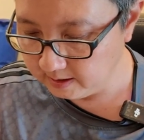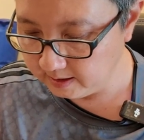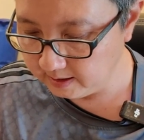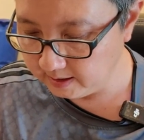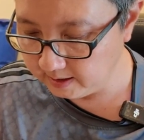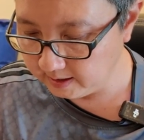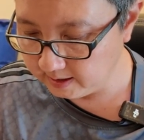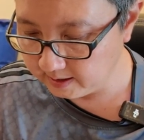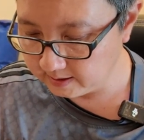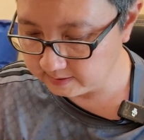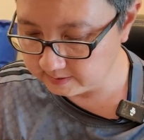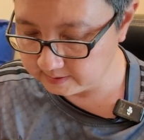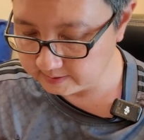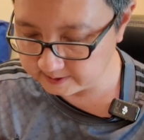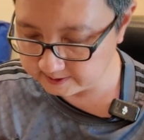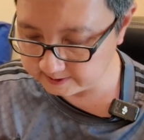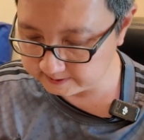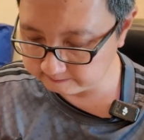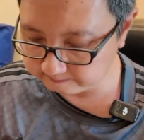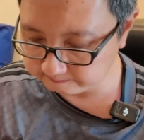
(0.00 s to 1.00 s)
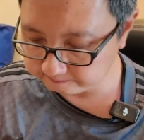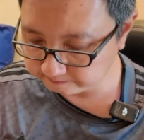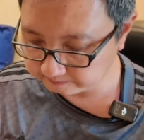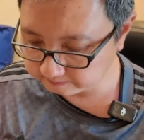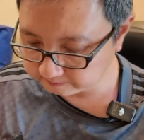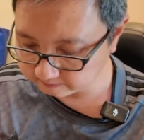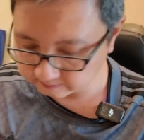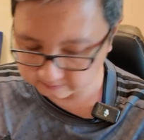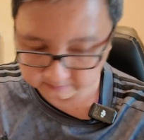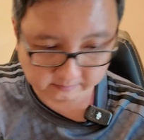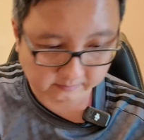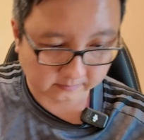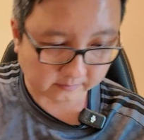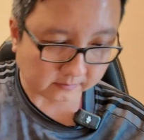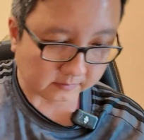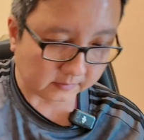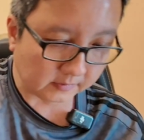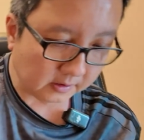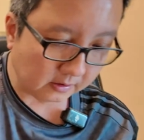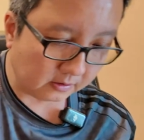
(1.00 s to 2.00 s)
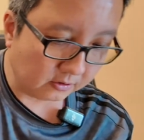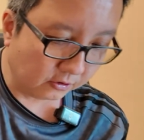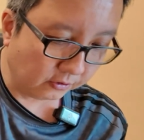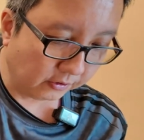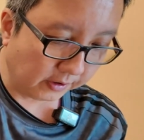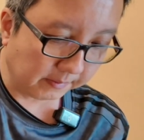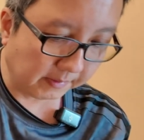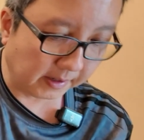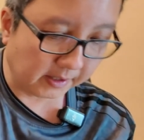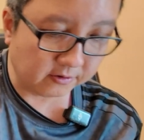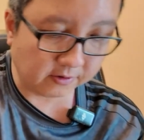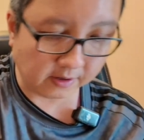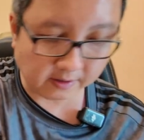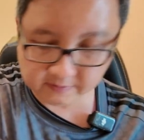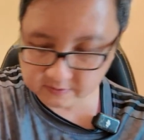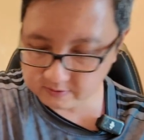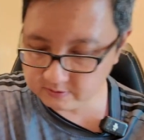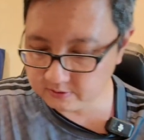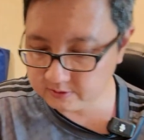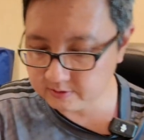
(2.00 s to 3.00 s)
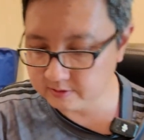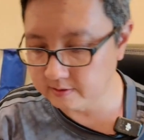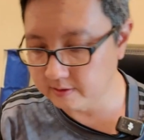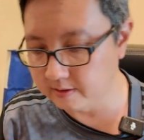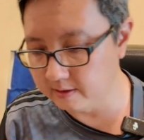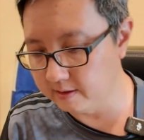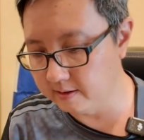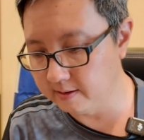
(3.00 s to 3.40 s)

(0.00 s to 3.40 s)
And during my travels,